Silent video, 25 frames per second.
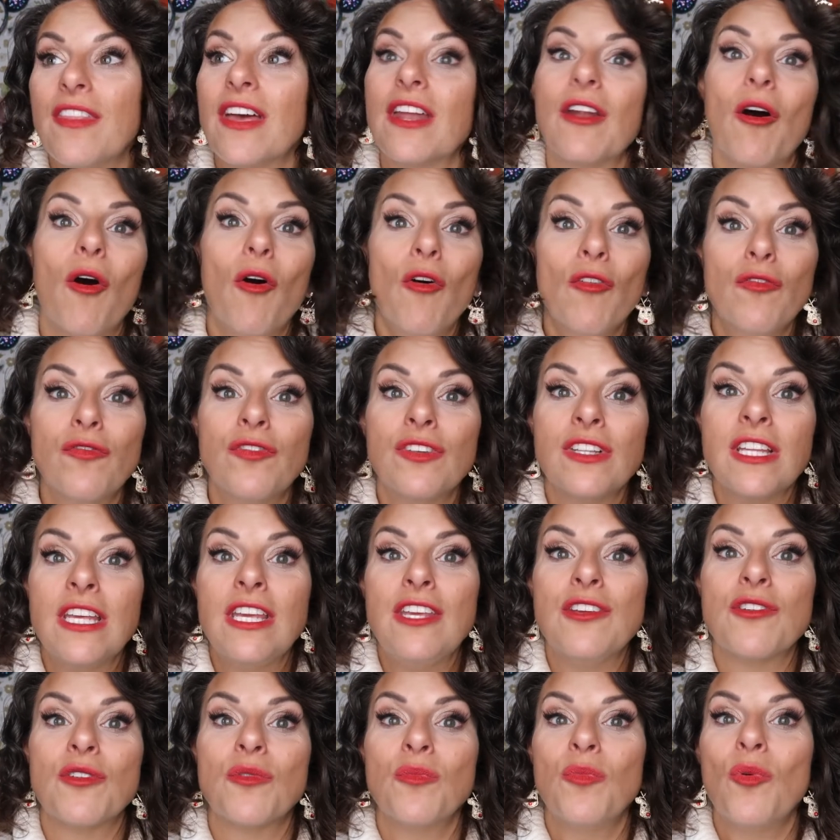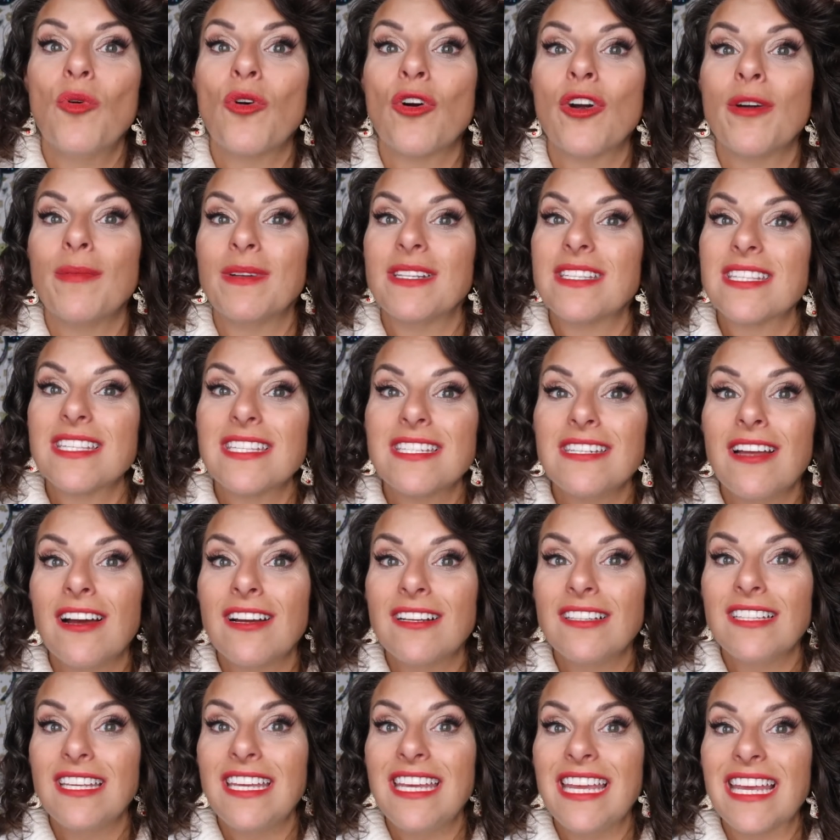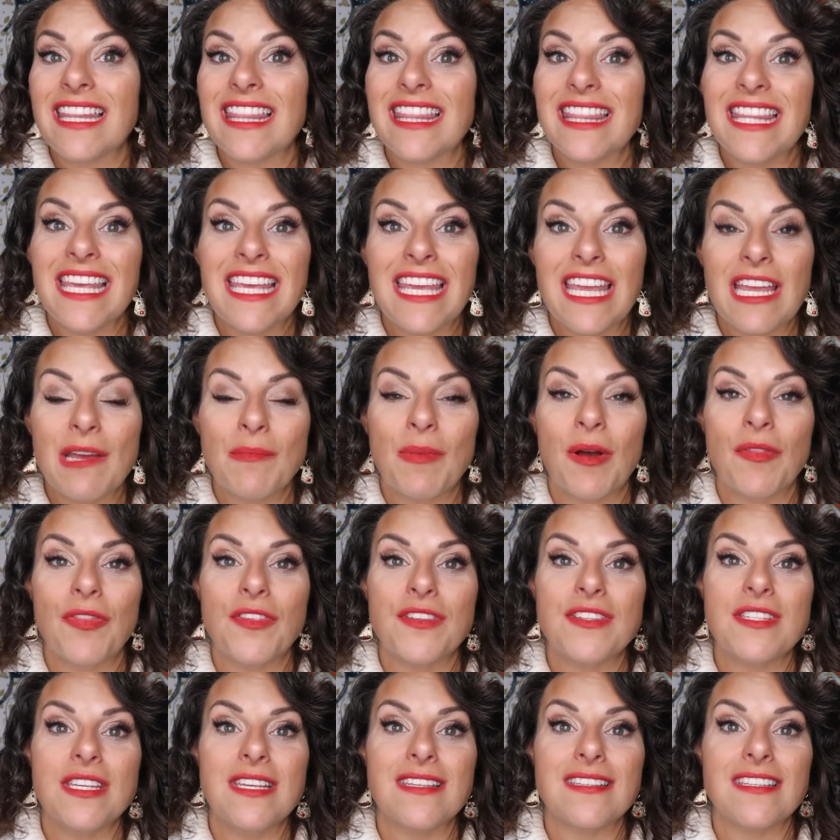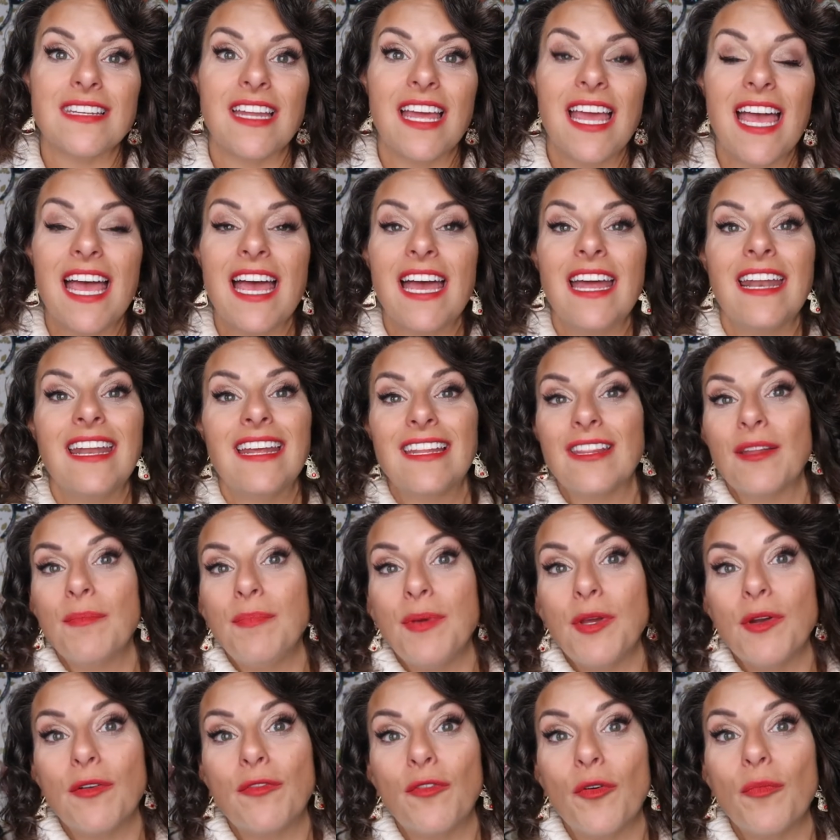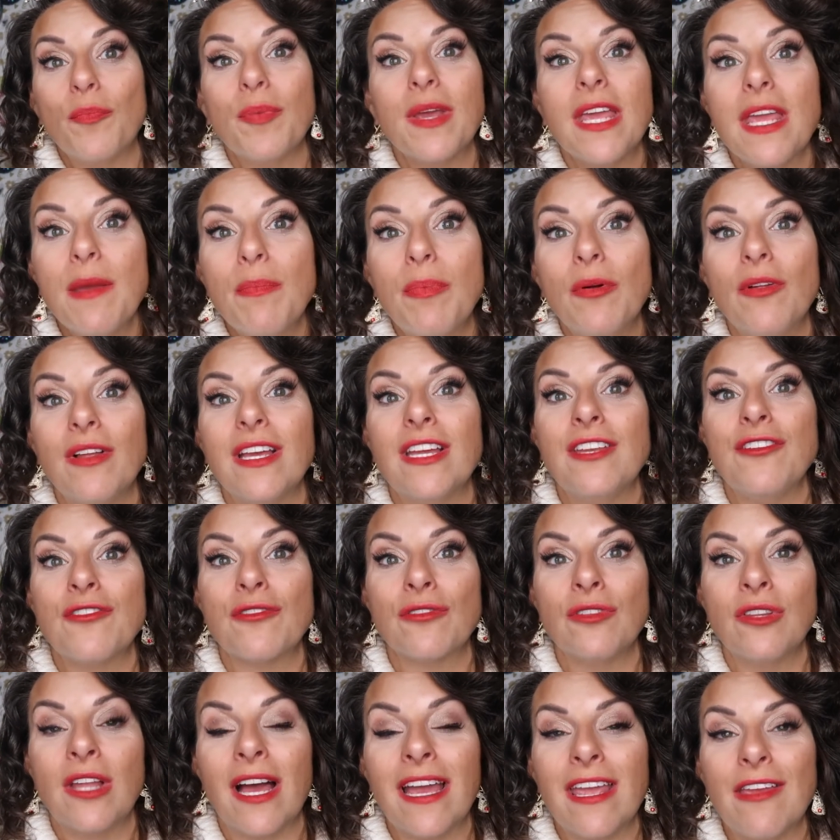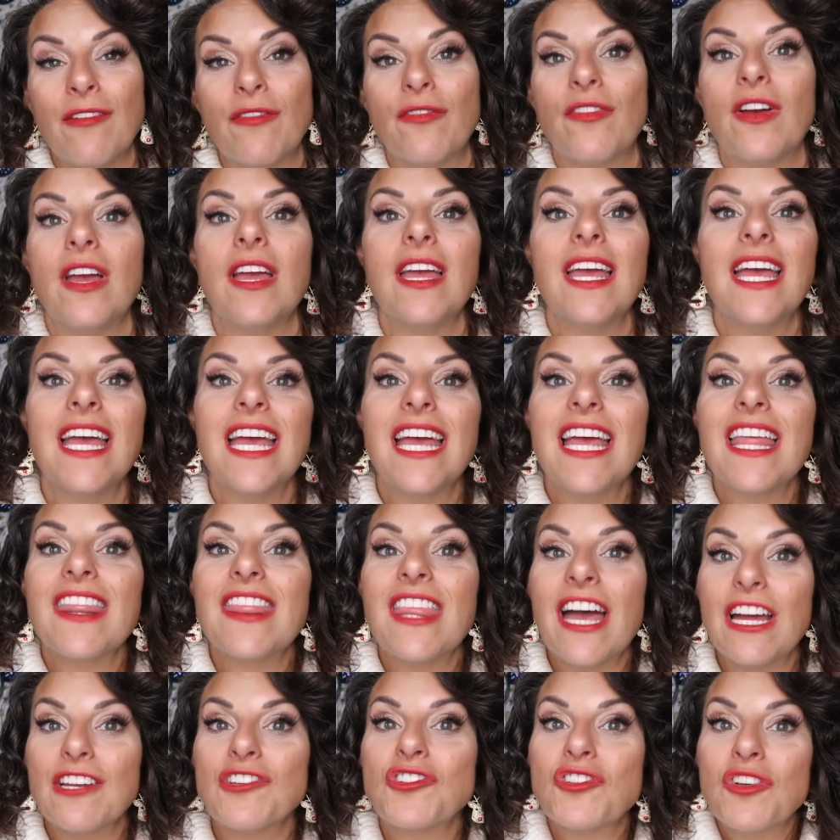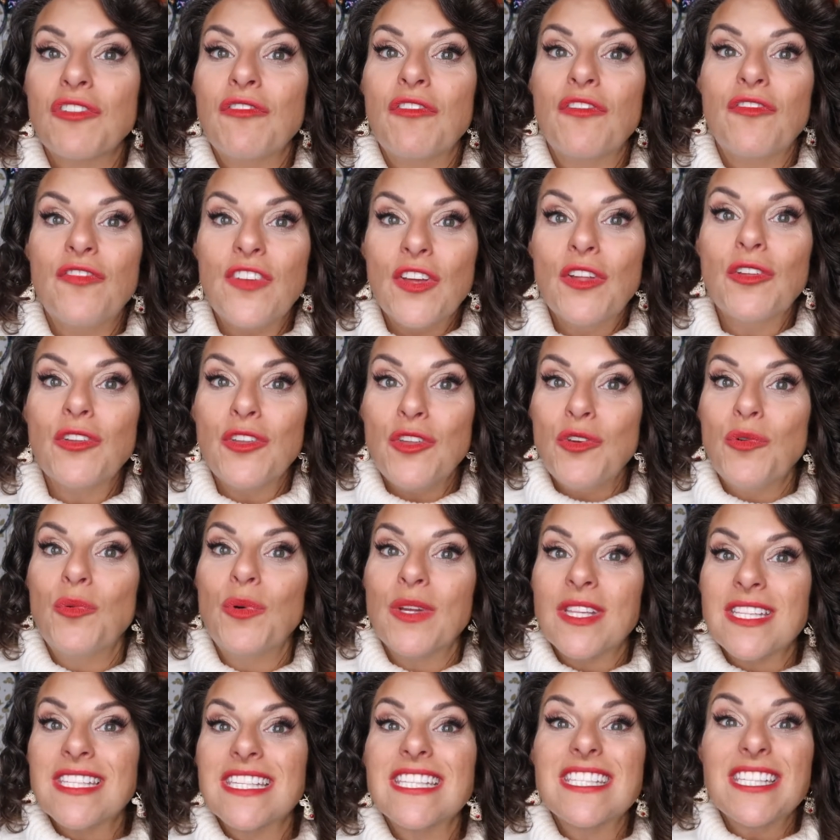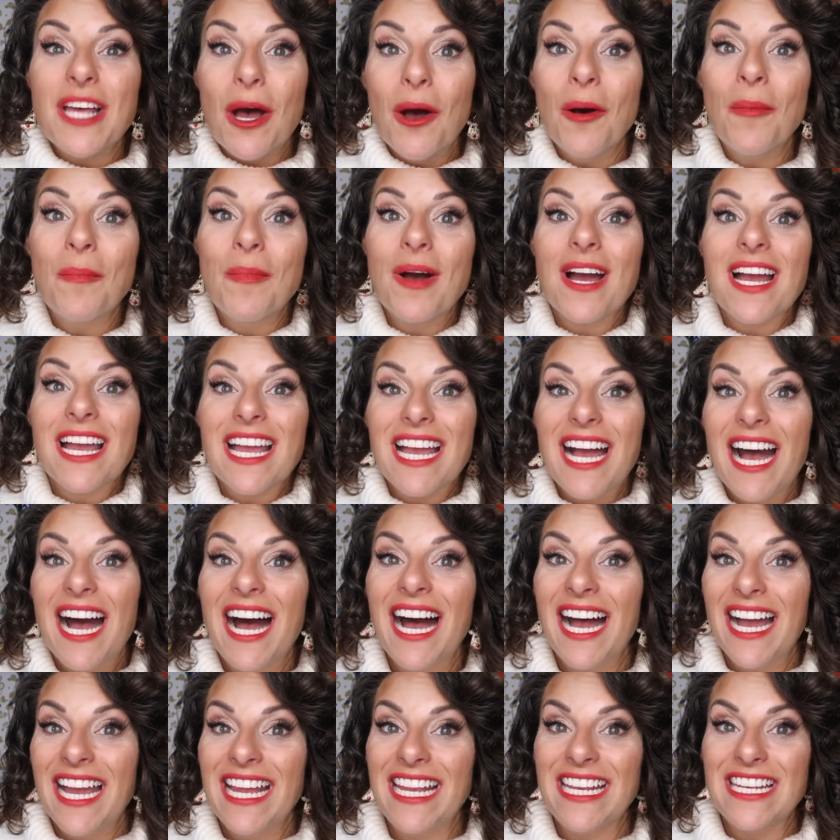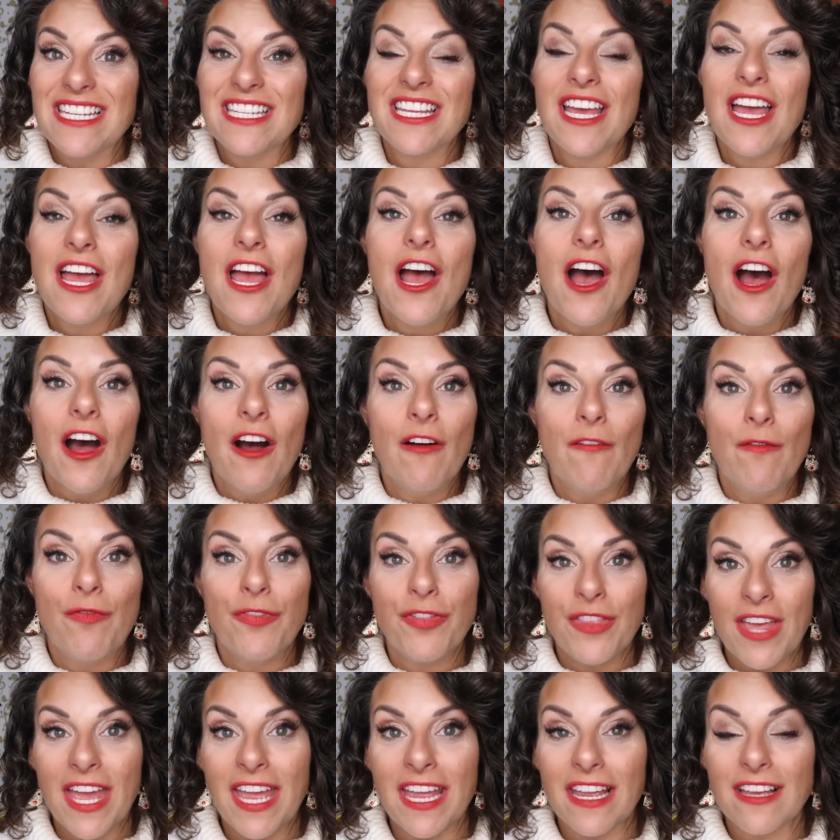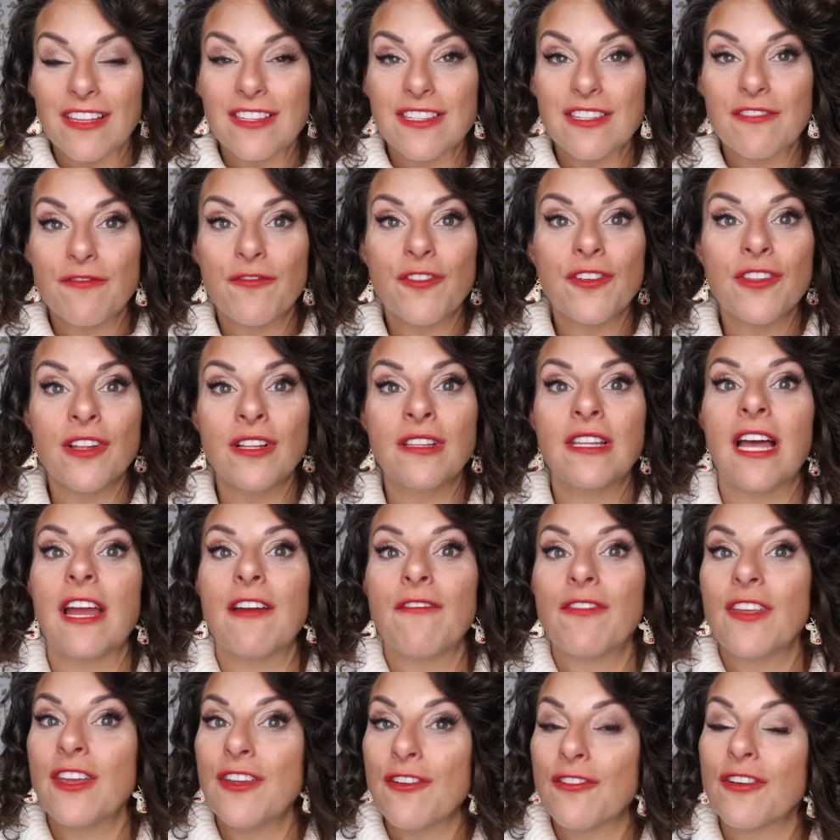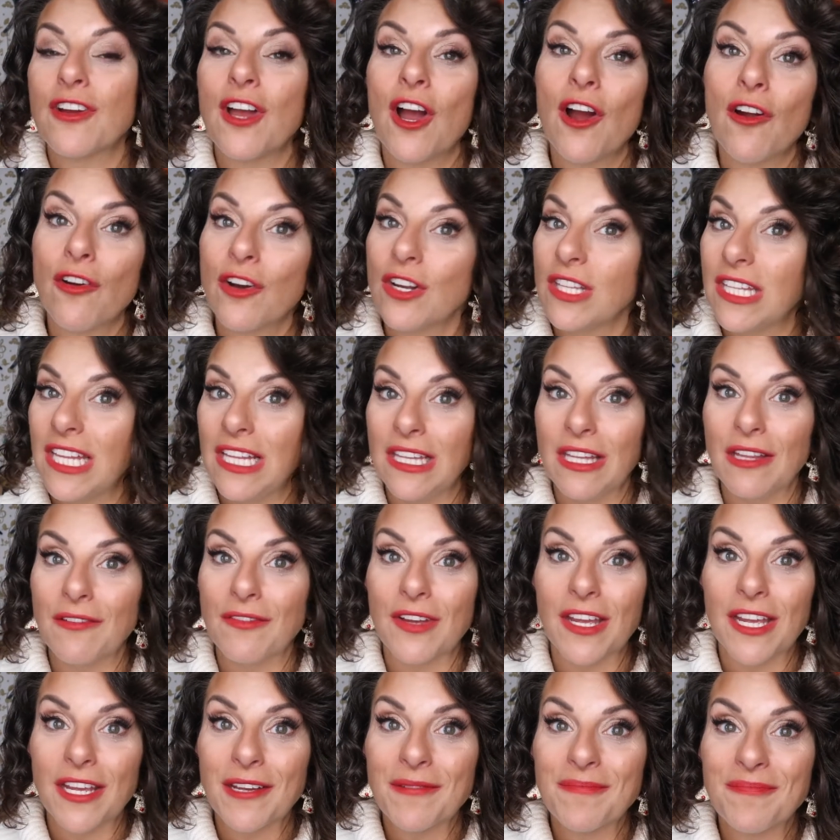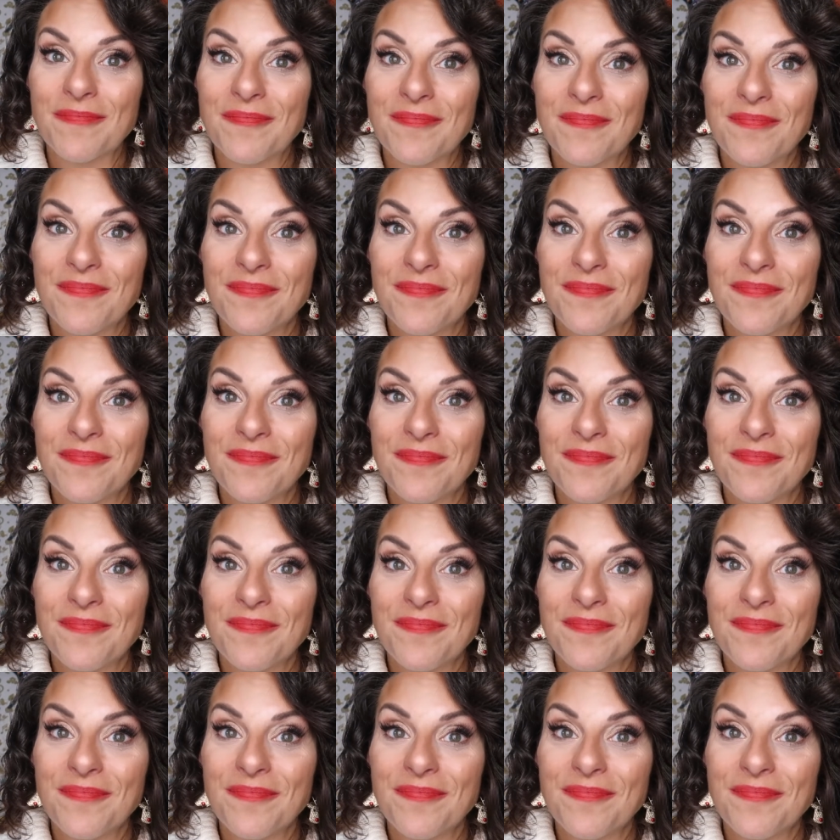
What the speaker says: that hopefully you're warm and snuggly and thinking about the season ahead and the beautiful people in your life, that should fill you with some kind of thanks for the life that you're currently living.